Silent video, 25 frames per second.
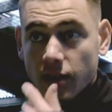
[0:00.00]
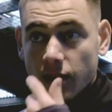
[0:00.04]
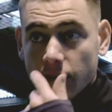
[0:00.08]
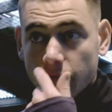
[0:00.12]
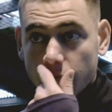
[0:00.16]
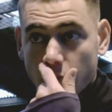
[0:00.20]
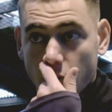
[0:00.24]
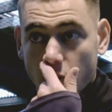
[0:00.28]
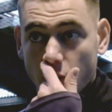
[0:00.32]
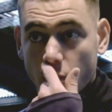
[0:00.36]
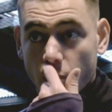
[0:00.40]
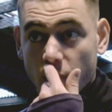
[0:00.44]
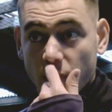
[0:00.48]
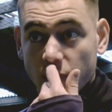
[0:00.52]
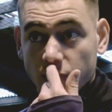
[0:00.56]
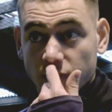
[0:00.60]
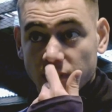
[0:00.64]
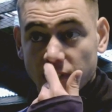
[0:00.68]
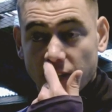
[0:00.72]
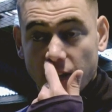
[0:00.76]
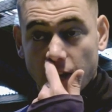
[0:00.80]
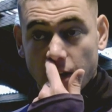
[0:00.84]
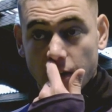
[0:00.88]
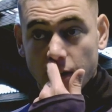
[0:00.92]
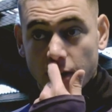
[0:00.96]
they're very quick on
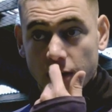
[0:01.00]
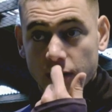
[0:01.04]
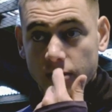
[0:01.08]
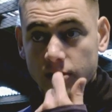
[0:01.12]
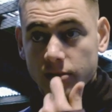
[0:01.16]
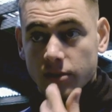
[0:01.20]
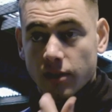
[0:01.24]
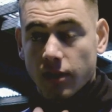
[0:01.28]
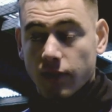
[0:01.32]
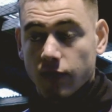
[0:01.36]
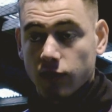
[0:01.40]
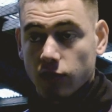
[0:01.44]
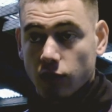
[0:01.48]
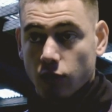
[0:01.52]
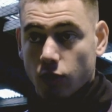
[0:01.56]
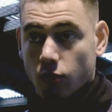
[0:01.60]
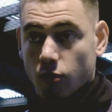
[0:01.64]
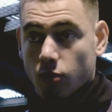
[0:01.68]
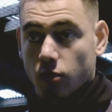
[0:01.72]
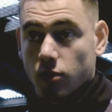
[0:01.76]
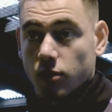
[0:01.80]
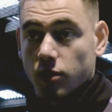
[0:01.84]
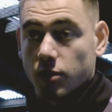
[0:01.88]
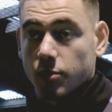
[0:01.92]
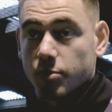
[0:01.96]
the counter. They have a lot of
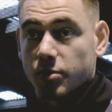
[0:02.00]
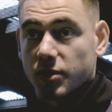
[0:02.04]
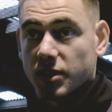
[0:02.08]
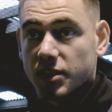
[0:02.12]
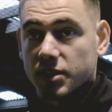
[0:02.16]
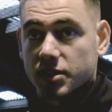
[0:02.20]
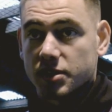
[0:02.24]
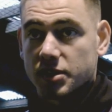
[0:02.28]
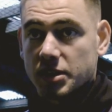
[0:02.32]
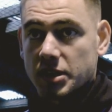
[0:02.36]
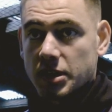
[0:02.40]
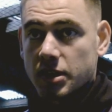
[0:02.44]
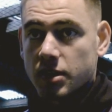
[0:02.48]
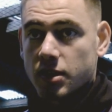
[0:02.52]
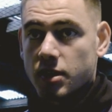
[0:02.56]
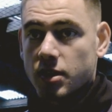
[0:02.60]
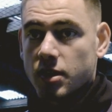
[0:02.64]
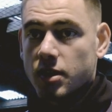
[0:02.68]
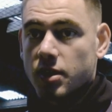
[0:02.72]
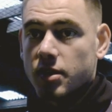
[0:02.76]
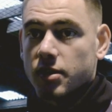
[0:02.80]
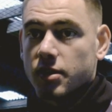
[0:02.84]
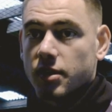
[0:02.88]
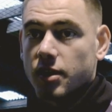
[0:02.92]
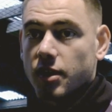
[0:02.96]
quality players
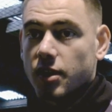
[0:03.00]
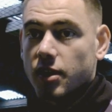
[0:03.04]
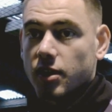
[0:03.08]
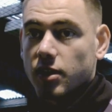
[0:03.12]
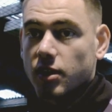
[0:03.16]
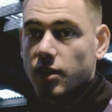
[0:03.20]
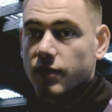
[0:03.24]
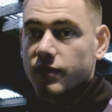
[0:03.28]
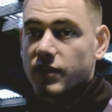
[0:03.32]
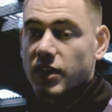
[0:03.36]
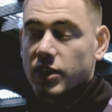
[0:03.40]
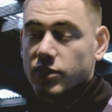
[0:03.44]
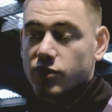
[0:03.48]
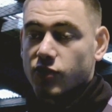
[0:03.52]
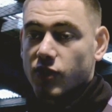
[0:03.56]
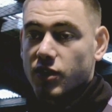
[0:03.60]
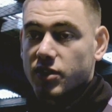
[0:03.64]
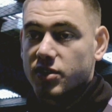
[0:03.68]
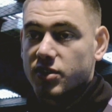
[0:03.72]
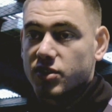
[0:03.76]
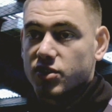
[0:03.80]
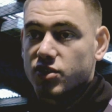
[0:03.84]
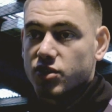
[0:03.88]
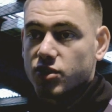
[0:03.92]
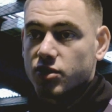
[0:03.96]
that love that
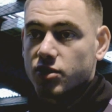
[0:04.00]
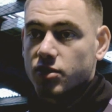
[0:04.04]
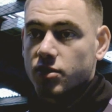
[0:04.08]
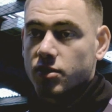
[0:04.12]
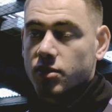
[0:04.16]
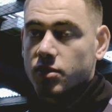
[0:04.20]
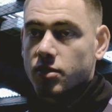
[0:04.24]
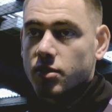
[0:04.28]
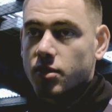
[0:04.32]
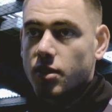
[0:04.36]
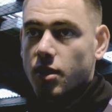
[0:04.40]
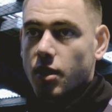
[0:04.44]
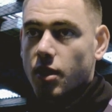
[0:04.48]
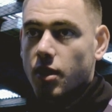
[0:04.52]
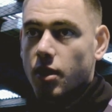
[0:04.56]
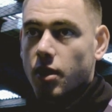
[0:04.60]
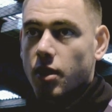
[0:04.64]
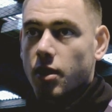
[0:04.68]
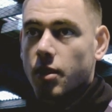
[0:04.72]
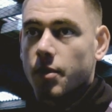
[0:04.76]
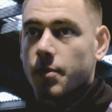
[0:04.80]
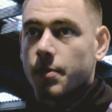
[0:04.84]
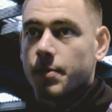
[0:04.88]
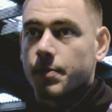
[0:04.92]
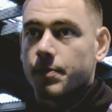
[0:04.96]
transition.
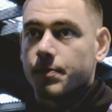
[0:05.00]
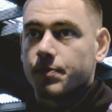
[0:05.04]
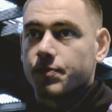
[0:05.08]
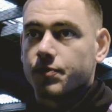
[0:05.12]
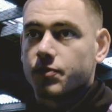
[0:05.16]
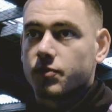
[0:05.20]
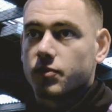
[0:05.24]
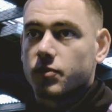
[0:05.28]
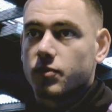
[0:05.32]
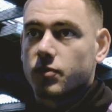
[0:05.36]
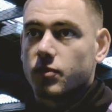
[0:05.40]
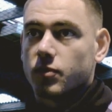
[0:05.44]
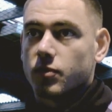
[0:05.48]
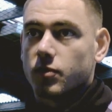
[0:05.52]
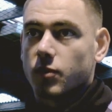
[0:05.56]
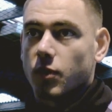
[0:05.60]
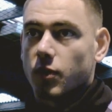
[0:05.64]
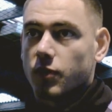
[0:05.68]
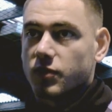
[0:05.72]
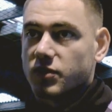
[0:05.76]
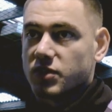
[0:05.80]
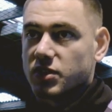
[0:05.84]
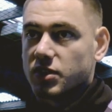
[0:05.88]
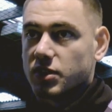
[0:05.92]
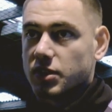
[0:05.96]

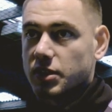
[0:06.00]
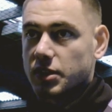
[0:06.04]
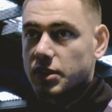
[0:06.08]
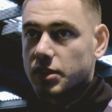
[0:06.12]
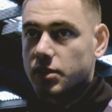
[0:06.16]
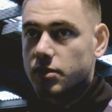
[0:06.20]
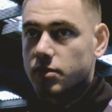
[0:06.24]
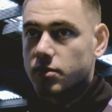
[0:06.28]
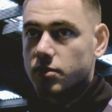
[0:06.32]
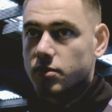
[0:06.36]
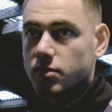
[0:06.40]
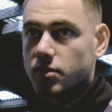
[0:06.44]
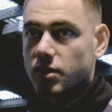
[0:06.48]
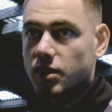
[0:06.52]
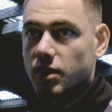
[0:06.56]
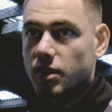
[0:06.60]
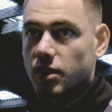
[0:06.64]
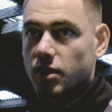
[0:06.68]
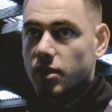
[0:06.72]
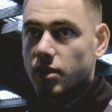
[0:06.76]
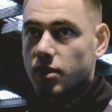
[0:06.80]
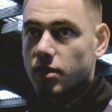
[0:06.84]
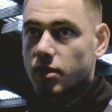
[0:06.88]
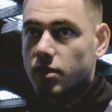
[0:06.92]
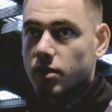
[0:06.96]
Obviously,
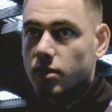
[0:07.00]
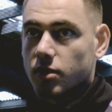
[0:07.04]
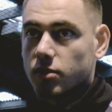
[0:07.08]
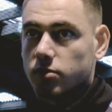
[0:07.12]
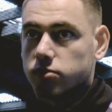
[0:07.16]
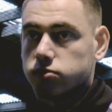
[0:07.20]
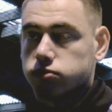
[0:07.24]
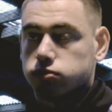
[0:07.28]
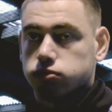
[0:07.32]
the